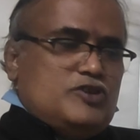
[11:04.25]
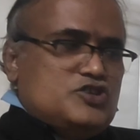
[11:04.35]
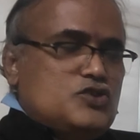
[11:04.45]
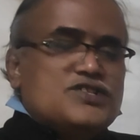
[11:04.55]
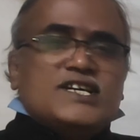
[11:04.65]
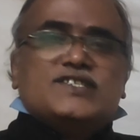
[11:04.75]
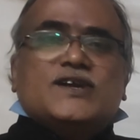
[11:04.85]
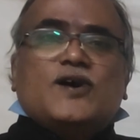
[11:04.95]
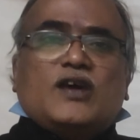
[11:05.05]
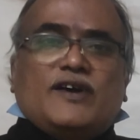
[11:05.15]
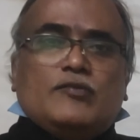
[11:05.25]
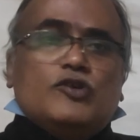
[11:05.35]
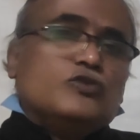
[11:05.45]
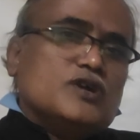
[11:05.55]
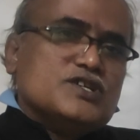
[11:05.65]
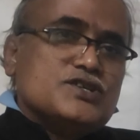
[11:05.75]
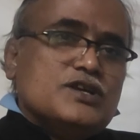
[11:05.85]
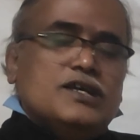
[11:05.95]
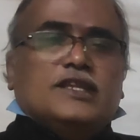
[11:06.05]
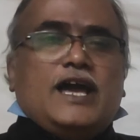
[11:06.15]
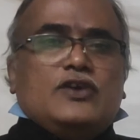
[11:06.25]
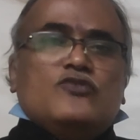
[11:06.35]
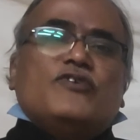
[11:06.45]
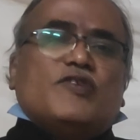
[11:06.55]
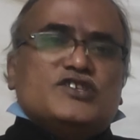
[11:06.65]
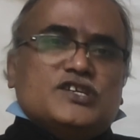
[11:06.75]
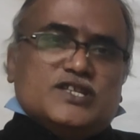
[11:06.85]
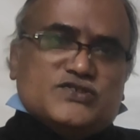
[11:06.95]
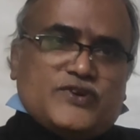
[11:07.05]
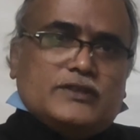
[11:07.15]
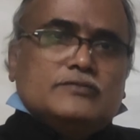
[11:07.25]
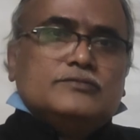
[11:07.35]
sources that are available to us. Thank you for watching this one.